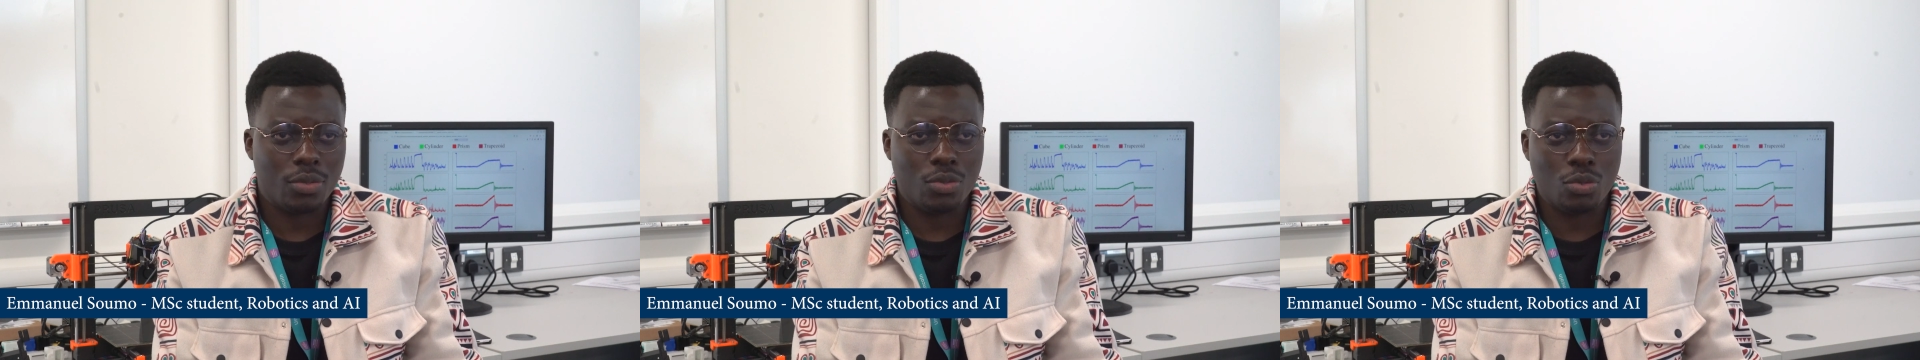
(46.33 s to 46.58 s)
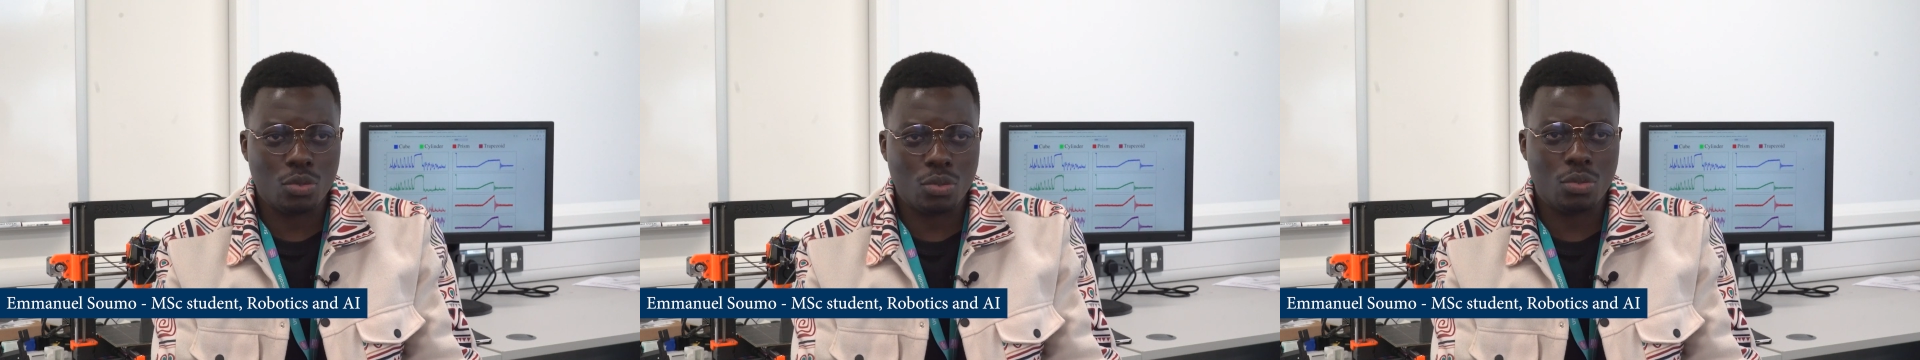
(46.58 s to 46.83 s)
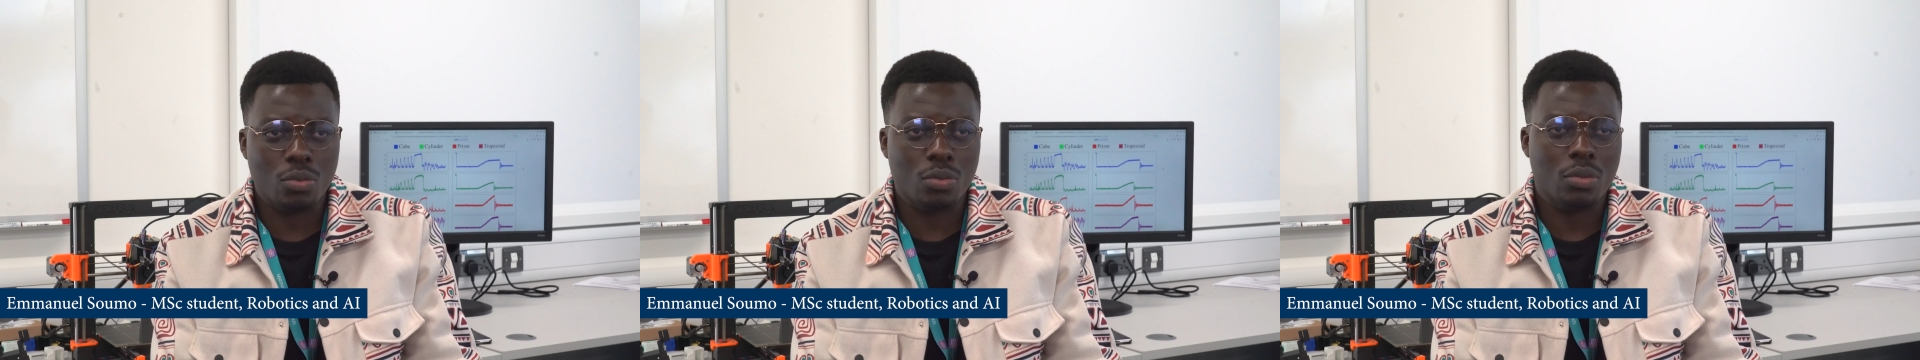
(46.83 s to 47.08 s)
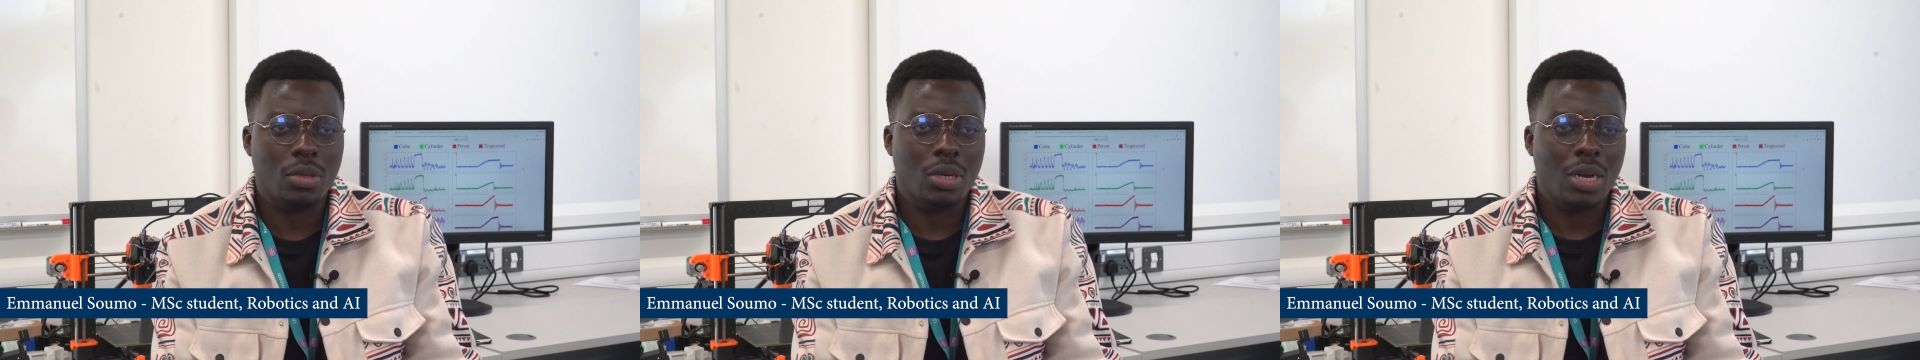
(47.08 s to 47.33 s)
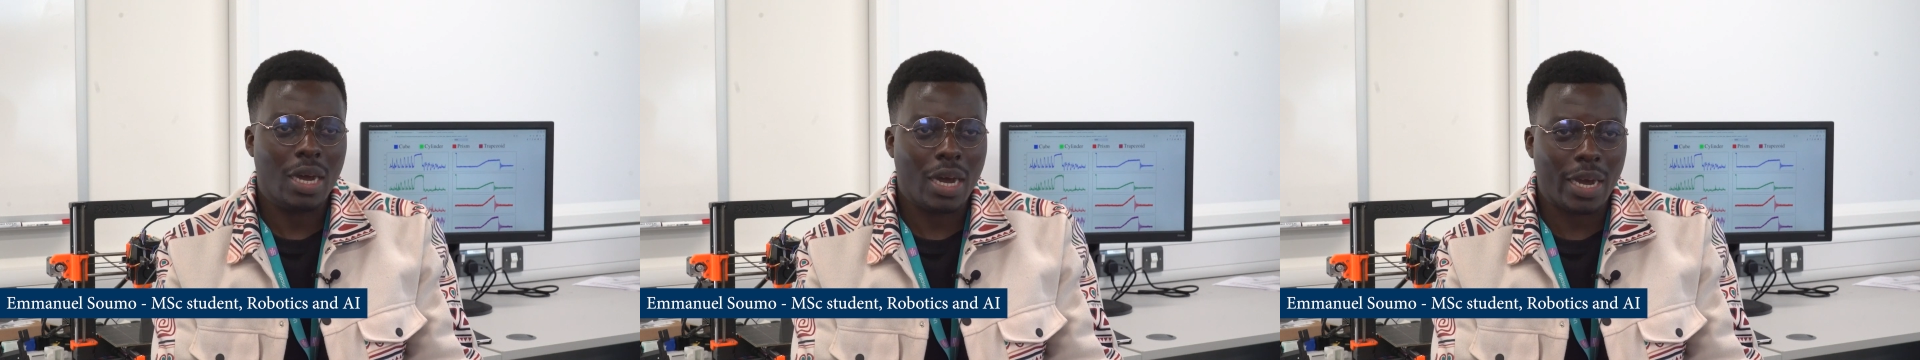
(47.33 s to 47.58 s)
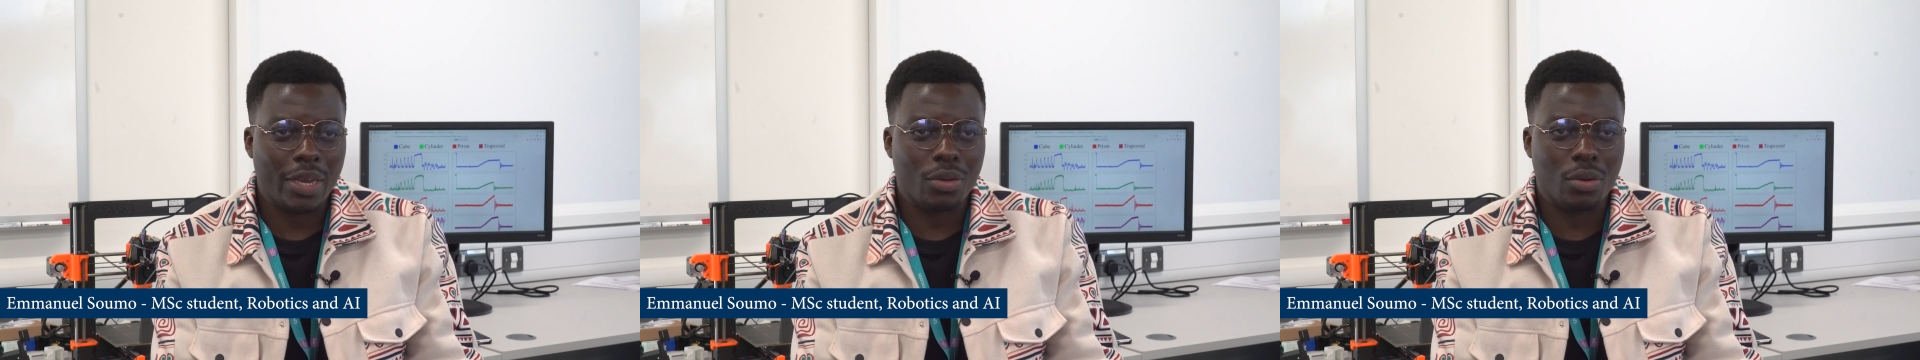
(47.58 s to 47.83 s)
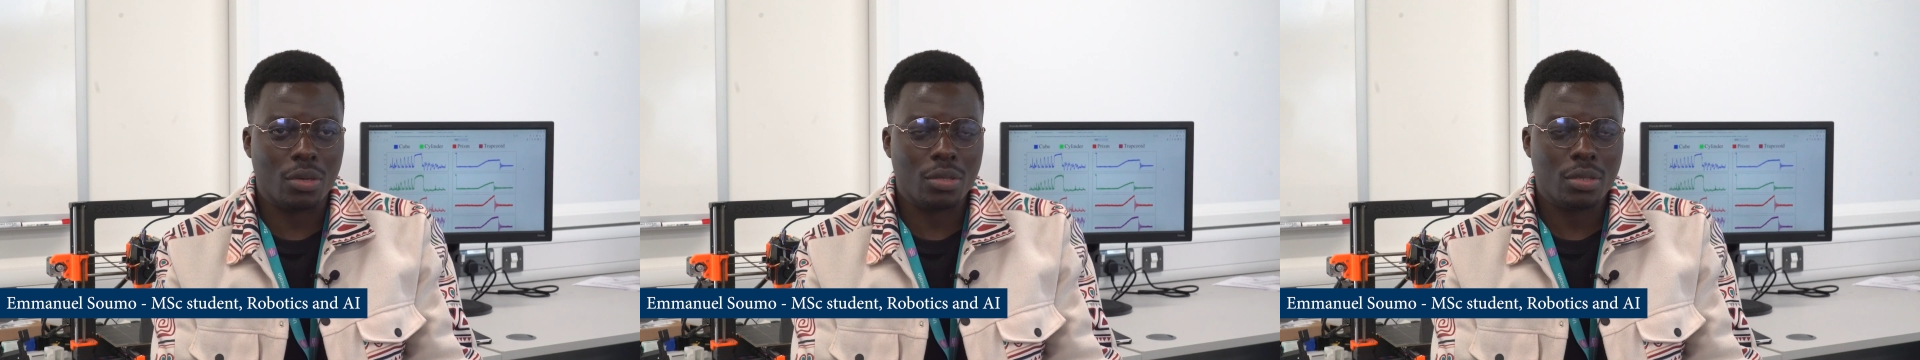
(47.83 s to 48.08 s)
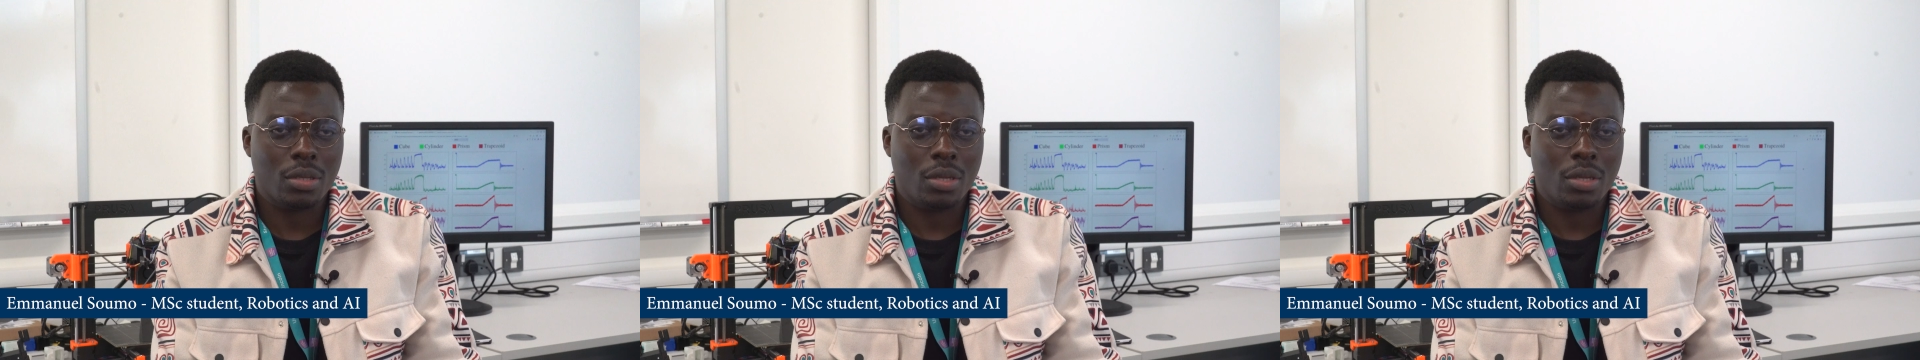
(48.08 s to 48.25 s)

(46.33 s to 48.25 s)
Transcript: due to high cost,